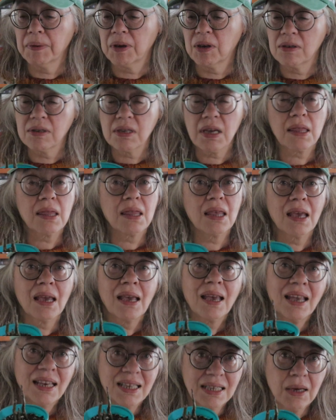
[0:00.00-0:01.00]
because I
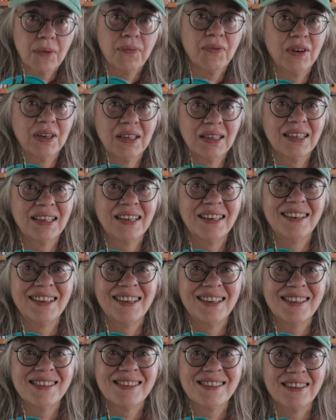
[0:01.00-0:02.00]
think it definitely
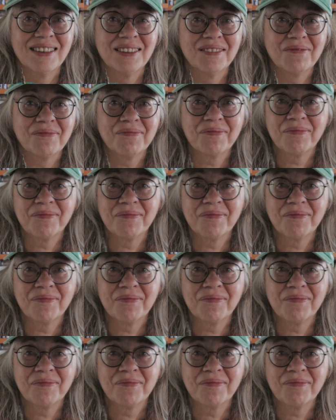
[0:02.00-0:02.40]
needs it.